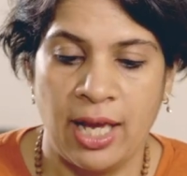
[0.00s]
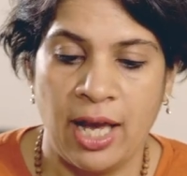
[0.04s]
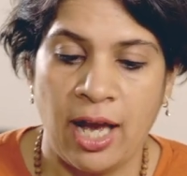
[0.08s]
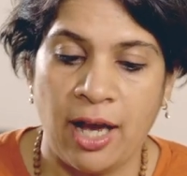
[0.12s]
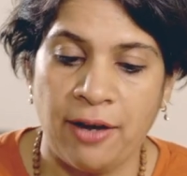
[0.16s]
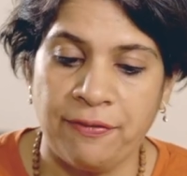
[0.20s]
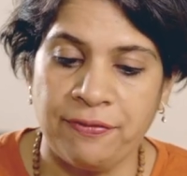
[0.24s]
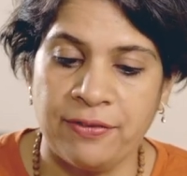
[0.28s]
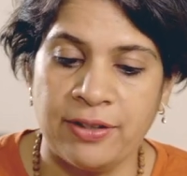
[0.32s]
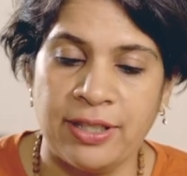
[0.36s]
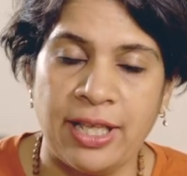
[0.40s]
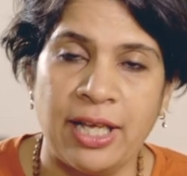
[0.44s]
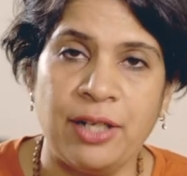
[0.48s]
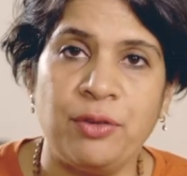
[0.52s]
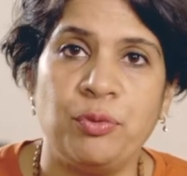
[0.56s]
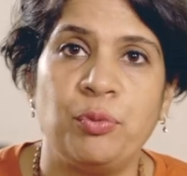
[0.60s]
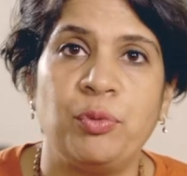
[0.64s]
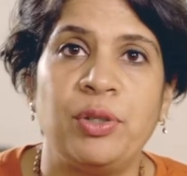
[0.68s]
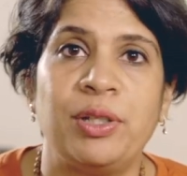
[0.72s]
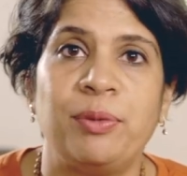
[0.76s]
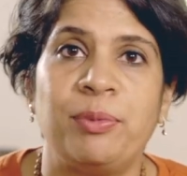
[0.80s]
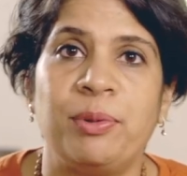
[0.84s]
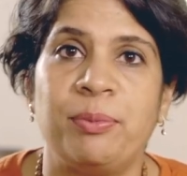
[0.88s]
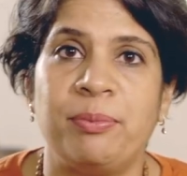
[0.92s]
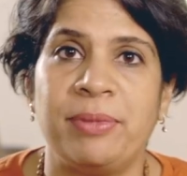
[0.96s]
After that,
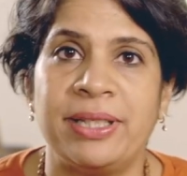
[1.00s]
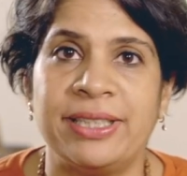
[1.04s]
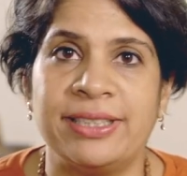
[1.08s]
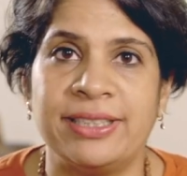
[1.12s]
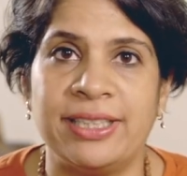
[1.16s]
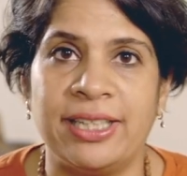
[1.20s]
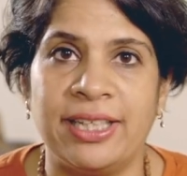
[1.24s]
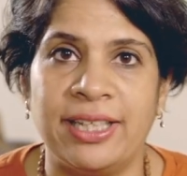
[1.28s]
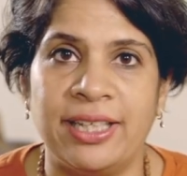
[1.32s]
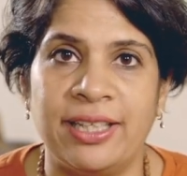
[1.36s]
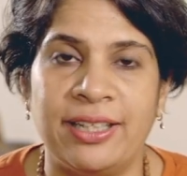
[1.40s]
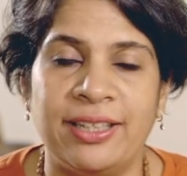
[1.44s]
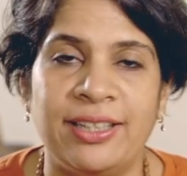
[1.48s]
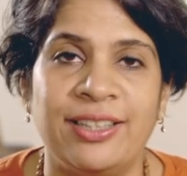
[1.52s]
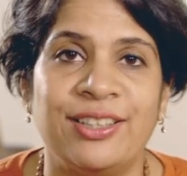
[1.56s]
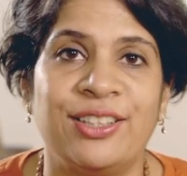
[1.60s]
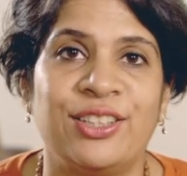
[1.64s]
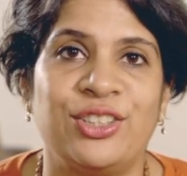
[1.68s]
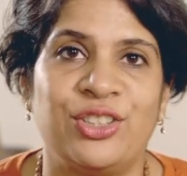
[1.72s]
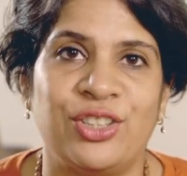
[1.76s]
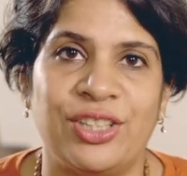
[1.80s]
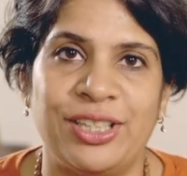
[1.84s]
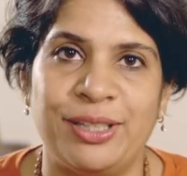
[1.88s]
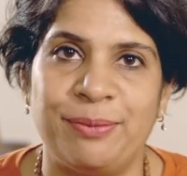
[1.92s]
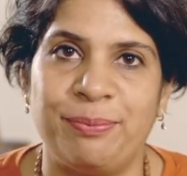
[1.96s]
we'll be mixing in the
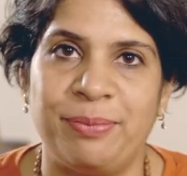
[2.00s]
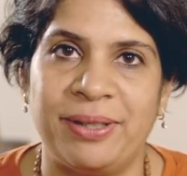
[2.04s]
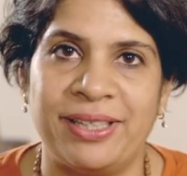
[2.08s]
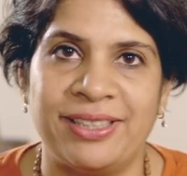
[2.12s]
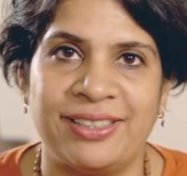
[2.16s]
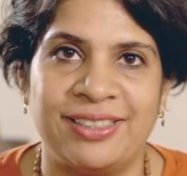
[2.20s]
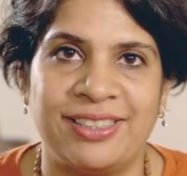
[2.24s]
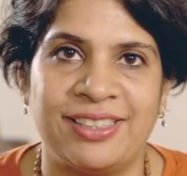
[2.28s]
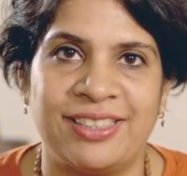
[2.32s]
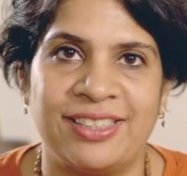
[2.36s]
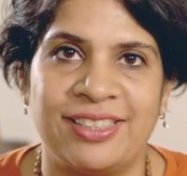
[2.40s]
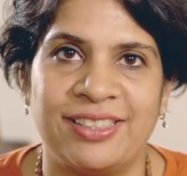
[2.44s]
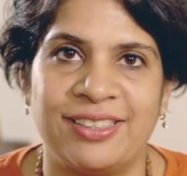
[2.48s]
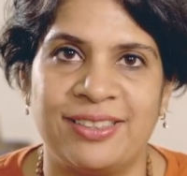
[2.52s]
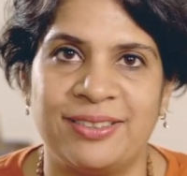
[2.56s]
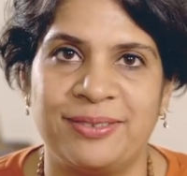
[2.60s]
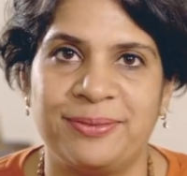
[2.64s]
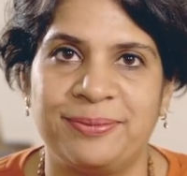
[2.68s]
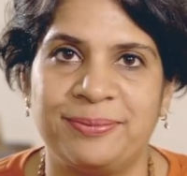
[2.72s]
chili paste.